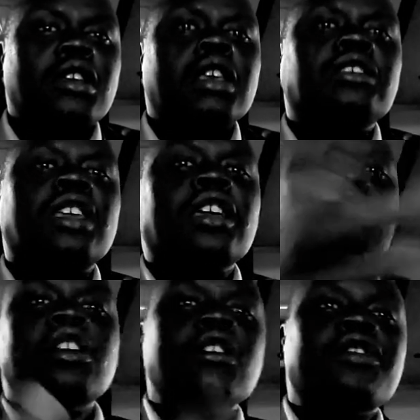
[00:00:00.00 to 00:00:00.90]
He
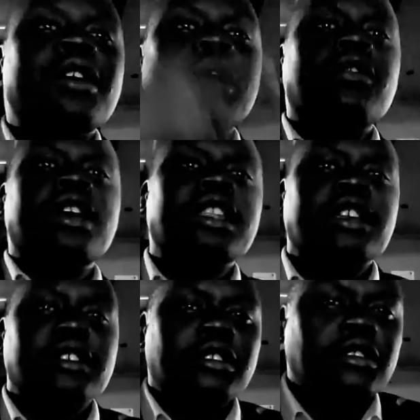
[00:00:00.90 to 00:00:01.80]
said, no, they were
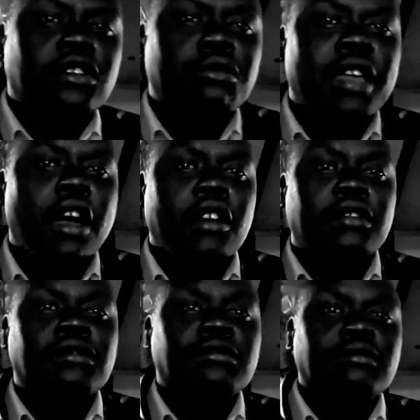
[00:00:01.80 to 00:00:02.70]
ready to be out
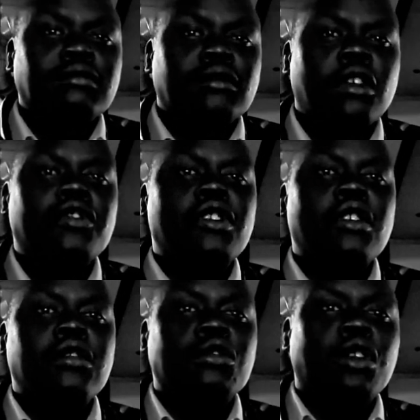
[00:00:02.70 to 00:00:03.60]
on their
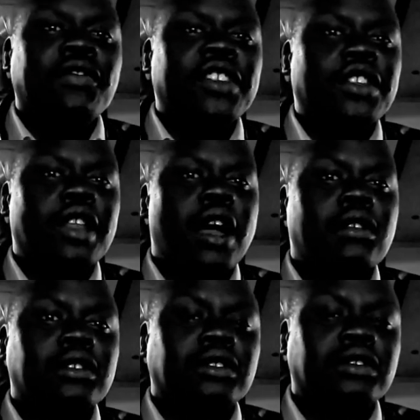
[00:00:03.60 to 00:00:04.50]
own convenient
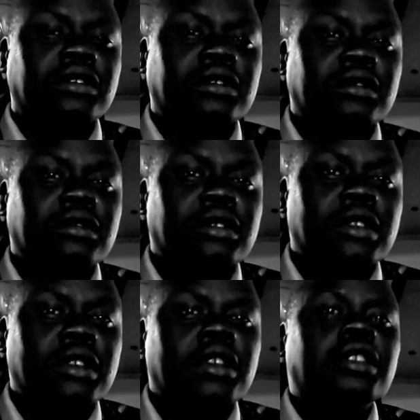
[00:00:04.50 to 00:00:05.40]
hours.
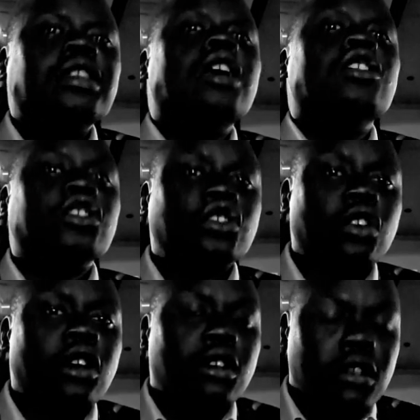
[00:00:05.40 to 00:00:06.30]
He said, are you
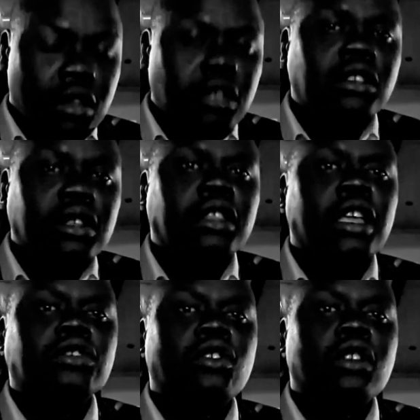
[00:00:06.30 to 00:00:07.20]
sure? He said,
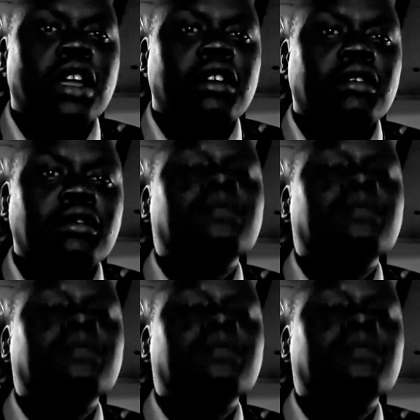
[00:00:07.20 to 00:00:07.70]
that's correct.